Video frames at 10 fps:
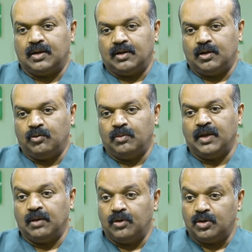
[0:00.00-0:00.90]
you will
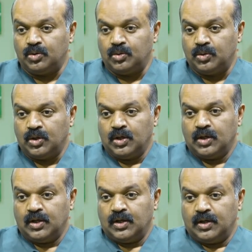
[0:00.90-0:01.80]
be able to
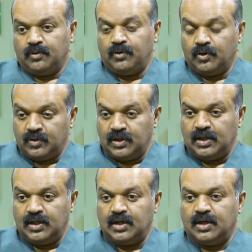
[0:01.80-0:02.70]
view
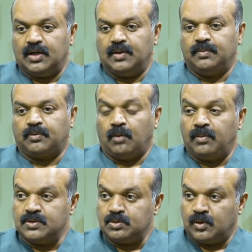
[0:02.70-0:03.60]
the
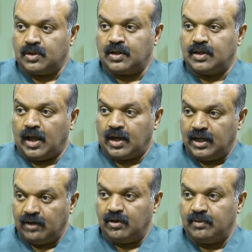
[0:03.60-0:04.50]
problems what are
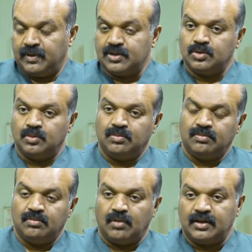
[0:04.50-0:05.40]
developing. So
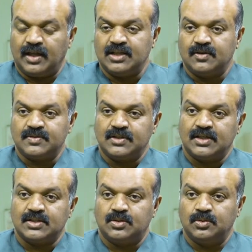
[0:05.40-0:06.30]
at the age of
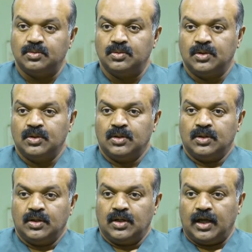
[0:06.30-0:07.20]
6 to
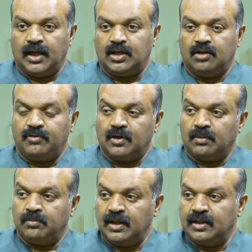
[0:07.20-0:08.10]
8, if we
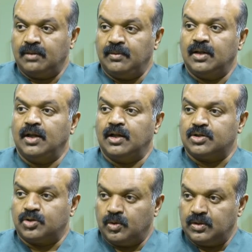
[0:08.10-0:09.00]
can bring them in and
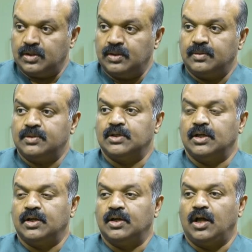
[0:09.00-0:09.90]
show the
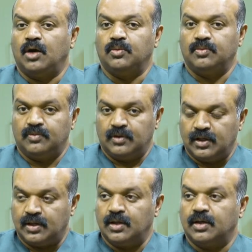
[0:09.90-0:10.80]
children how
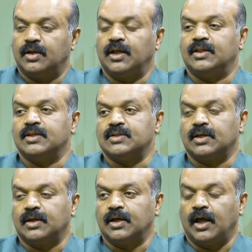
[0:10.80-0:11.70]
their teeth
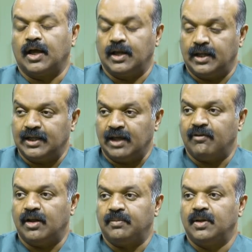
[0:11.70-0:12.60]
are getting
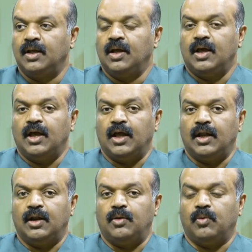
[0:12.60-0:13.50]
developed
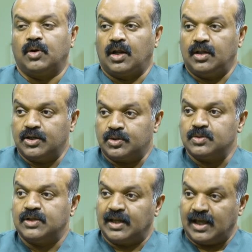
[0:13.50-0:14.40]
and what are the
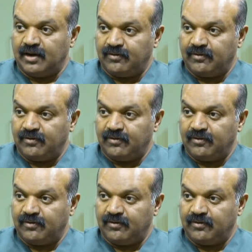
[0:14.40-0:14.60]
issues that